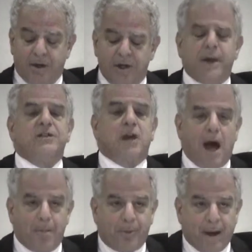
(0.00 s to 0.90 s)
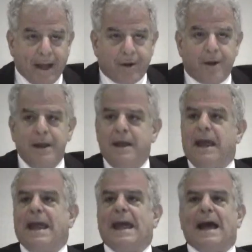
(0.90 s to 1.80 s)
U.S. operator,
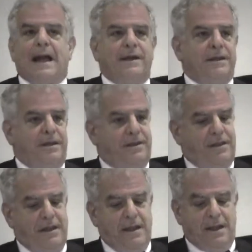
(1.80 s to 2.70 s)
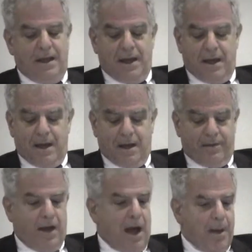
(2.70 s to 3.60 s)
and the
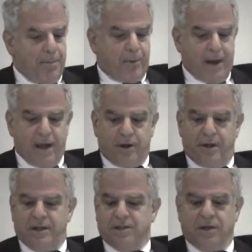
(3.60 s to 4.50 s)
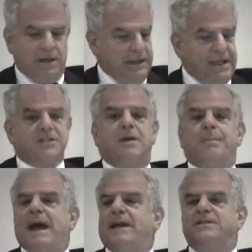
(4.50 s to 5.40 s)
operator is going to lease
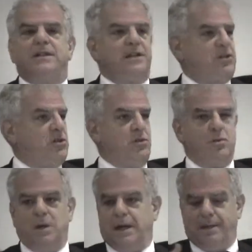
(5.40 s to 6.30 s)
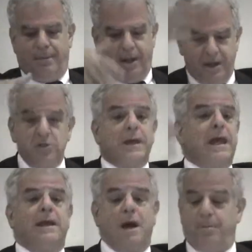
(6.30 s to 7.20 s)
capacity to a
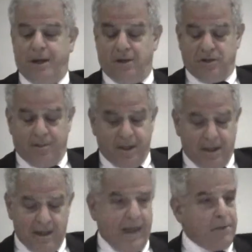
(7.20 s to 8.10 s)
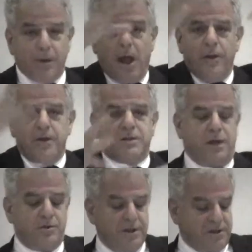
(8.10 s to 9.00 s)
U.K. company or something like that, with all those
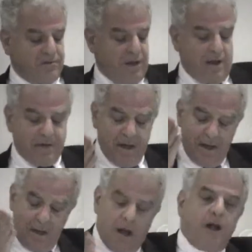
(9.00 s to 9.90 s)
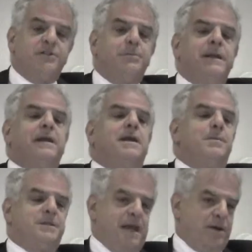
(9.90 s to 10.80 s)
countries involved, ultimately it
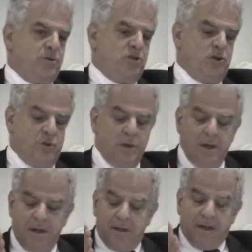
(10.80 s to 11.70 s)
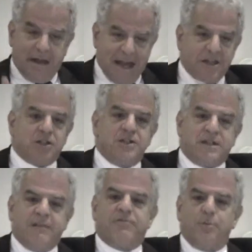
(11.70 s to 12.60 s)
comes down to the nation
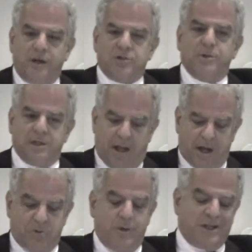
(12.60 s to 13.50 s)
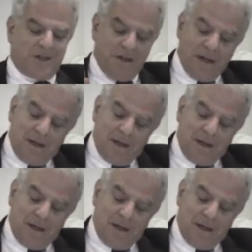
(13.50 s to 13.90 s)
state from which it was launched, which